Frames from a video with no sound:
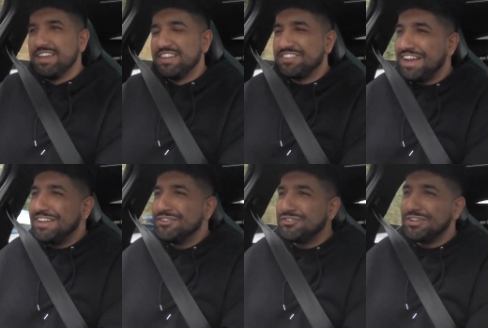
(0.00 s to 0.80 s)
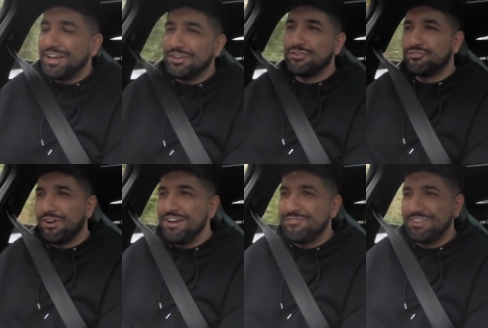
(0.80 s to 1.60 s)
It's like literally like you're
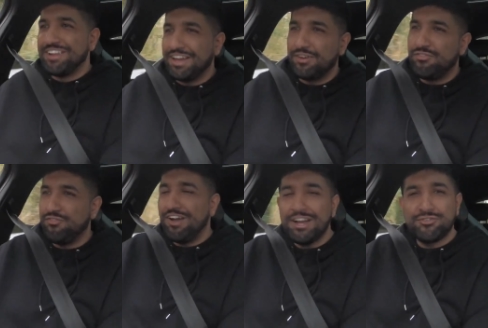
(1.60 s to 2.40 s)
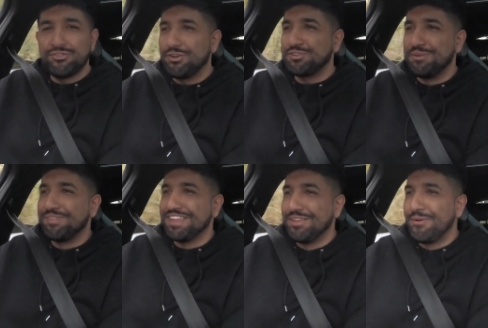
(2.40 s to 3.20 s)
driving like a factory or
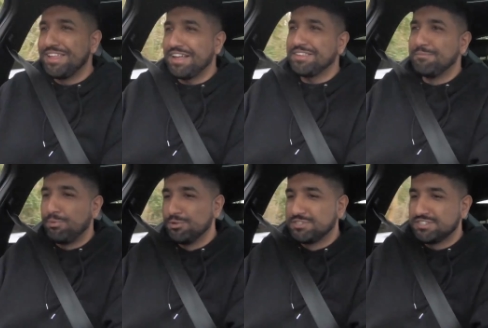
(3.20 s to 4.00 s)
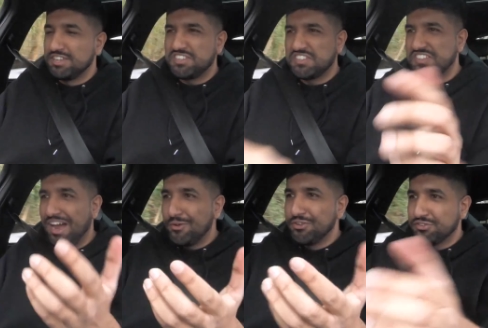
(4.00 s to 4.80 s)
something, the way that thing pulls. It's a
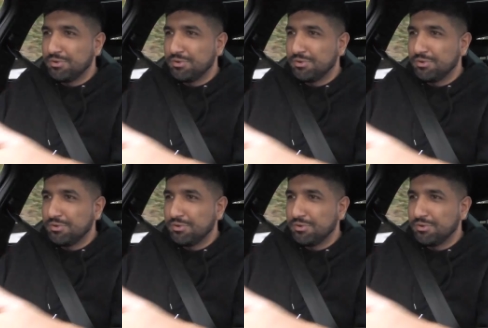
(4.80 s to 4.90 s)
sound as